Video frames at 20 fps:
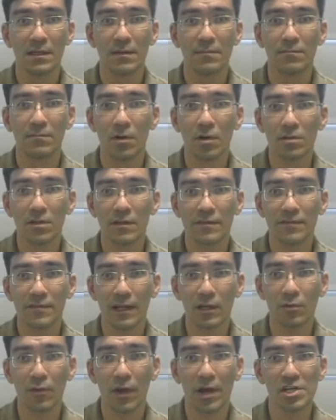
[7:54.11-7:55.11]
model
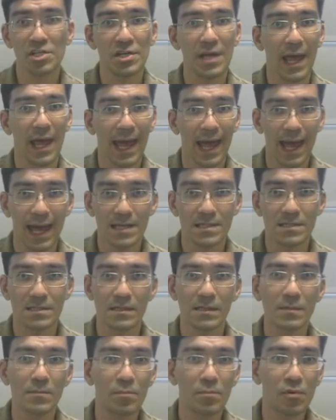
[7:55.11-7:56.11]
valuation has
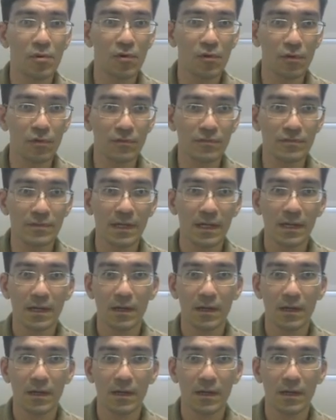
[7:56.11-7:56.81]
improved,